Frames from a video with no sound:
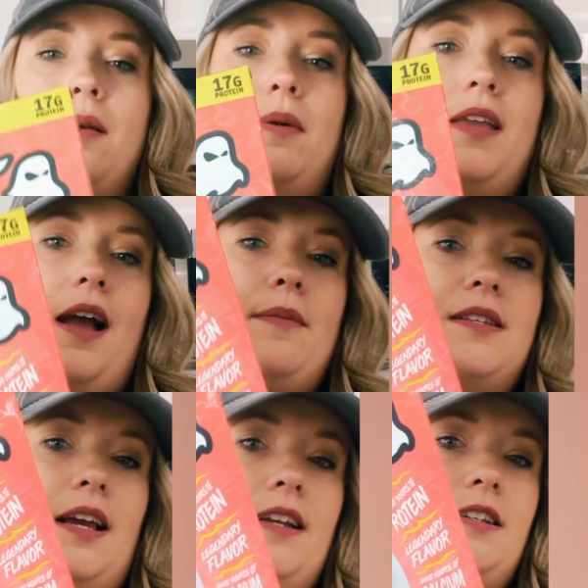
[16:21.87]
But yeah, I'm
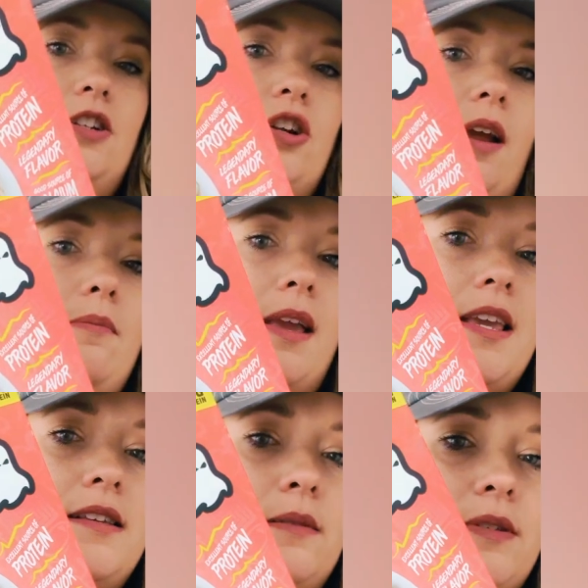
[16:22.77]
excited to try
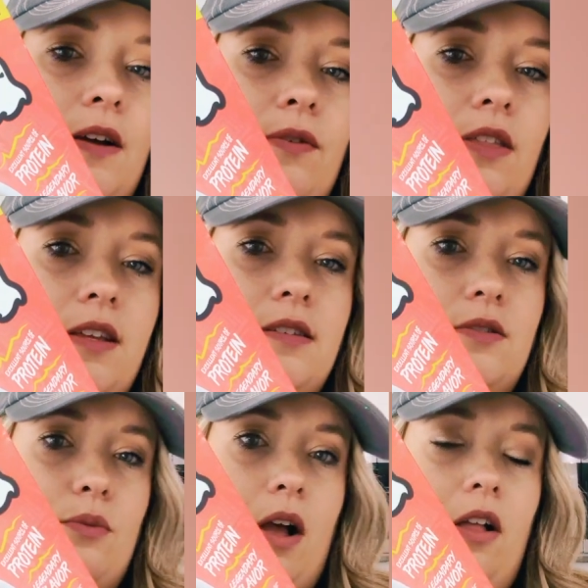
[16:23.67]
making some stuff with this
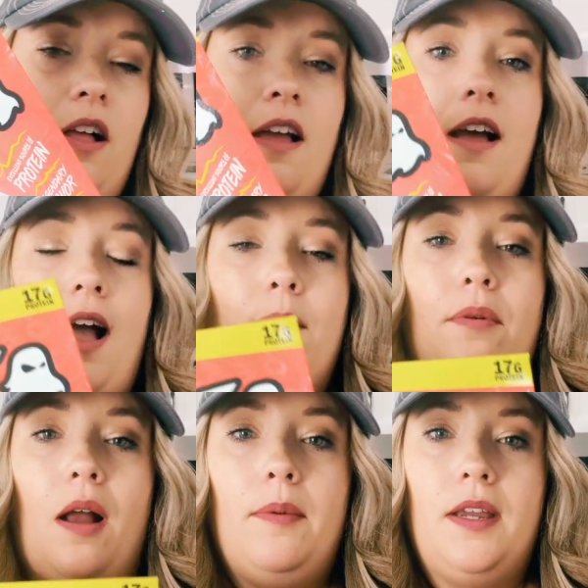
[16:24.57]
as well. I'm
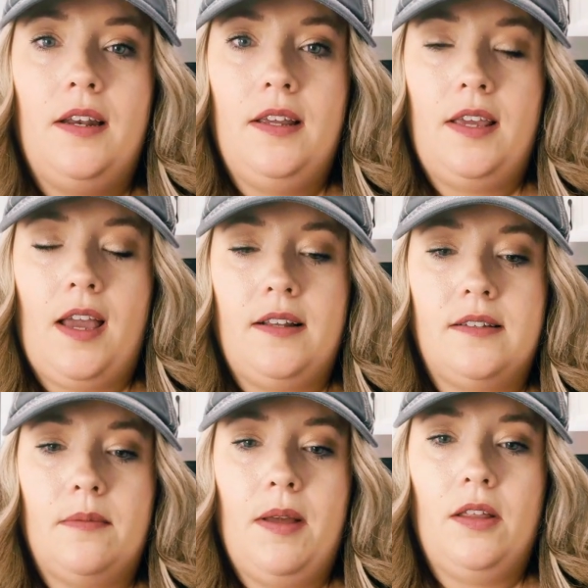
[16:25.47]
probably gonna get
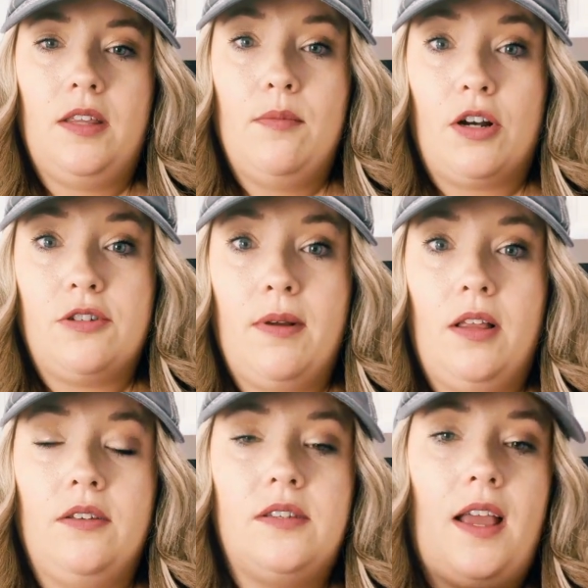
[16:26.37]
some healthy
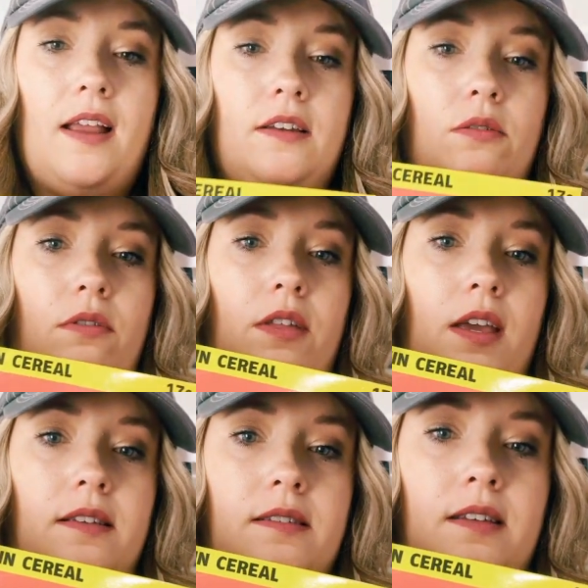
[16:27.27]
marshmallows and do
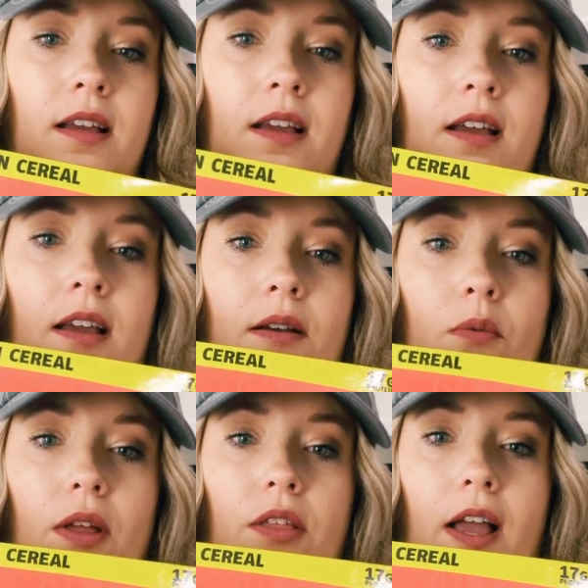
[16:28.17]
this
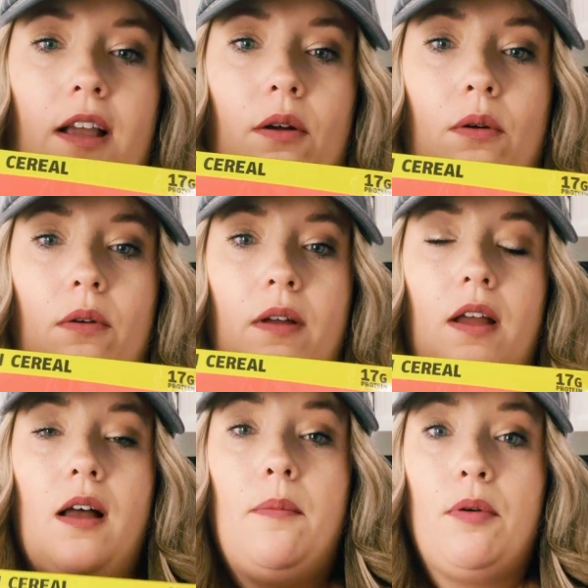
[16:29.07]
with like
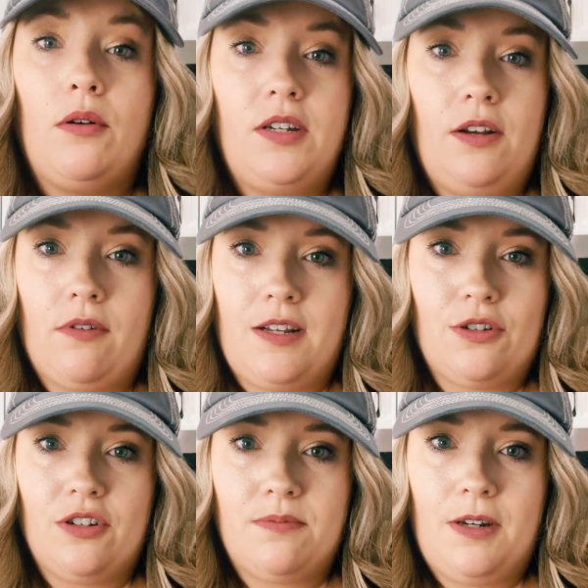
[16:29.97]
a protein Rice
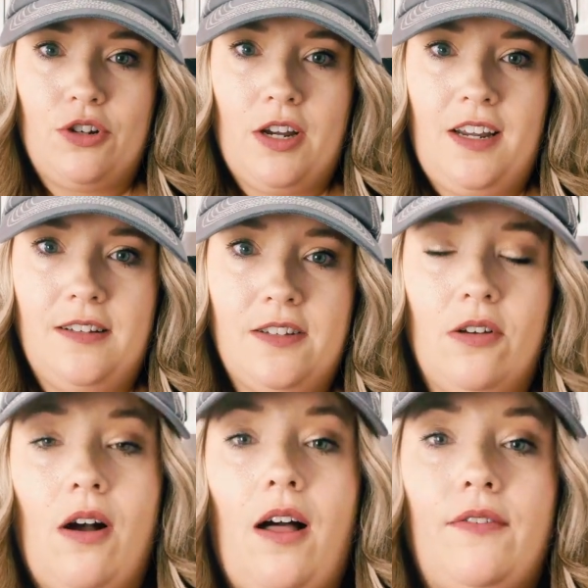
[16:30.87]
Krispie treat.
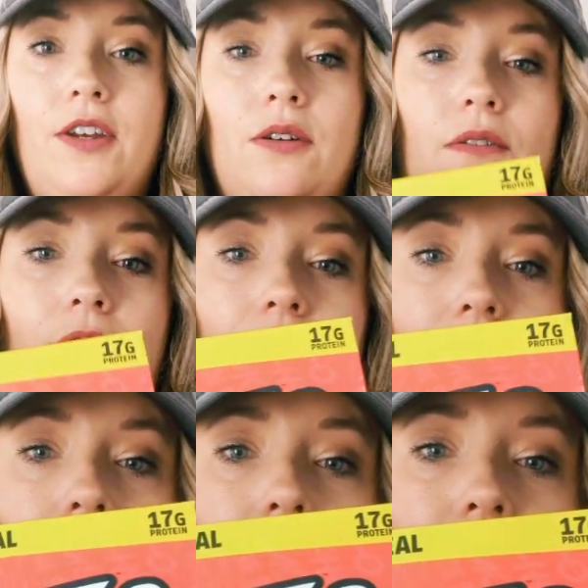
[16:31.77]
So I'll have to do a
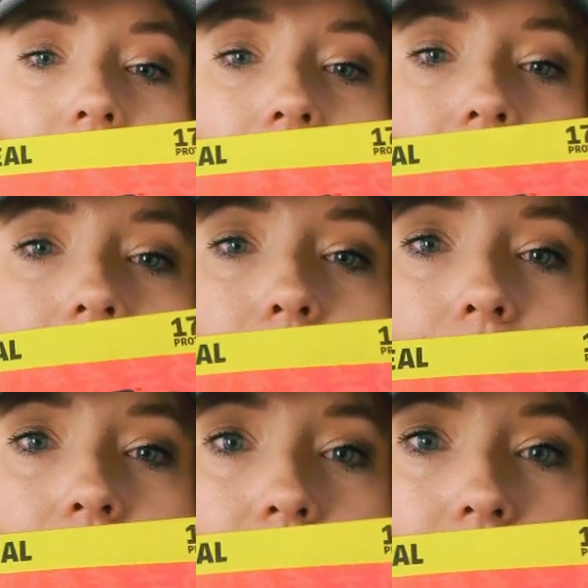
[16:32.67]
video of that. Let me
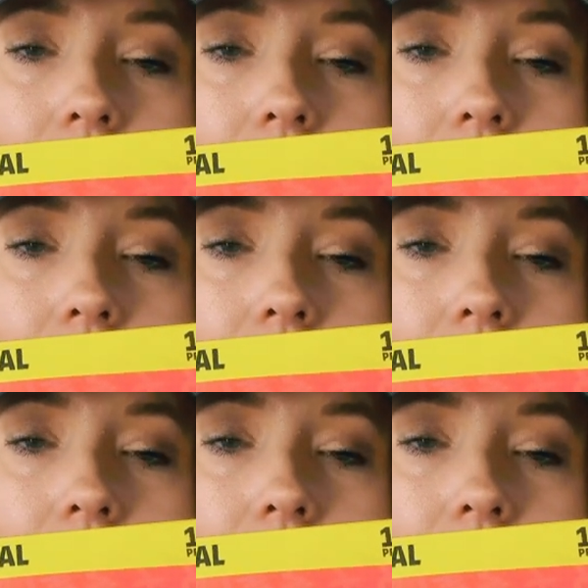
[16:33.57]
know in the